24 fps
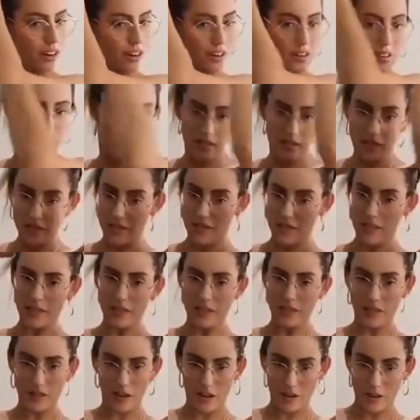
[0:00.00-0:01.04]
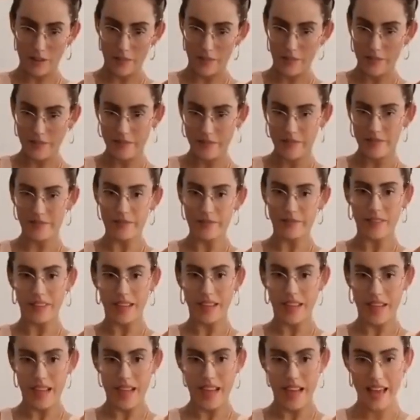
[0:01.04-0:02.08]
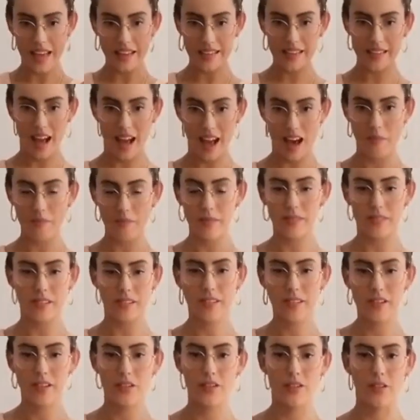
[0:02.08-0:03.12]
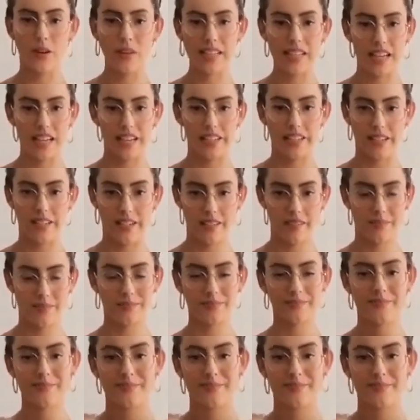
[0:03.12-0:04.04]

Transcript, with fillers: to God. So, hair is up, no touching.